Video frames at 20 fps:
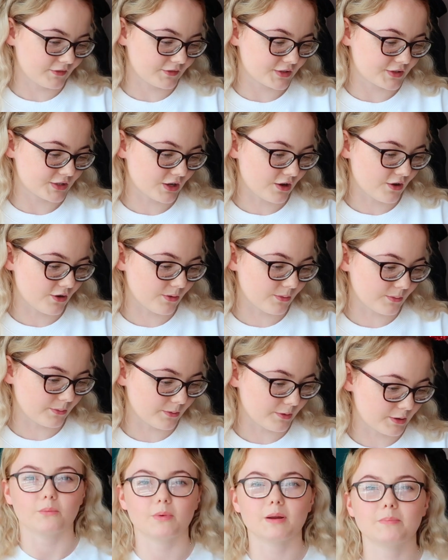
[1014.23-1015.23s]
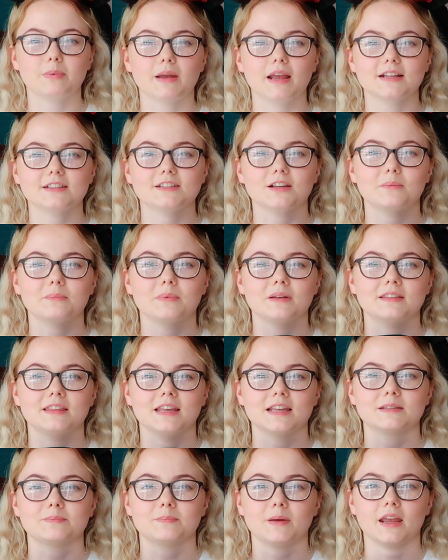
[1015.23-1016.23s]
So we picked up
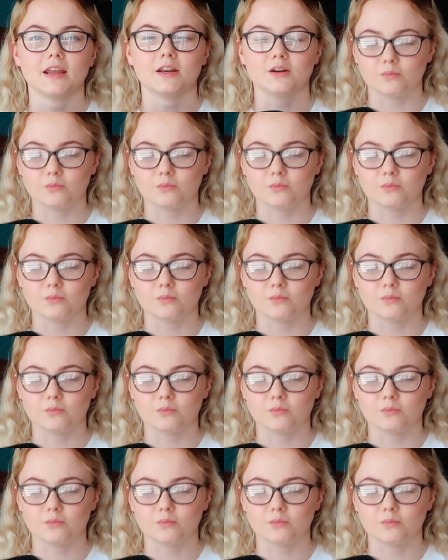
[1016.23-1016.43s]
this pin,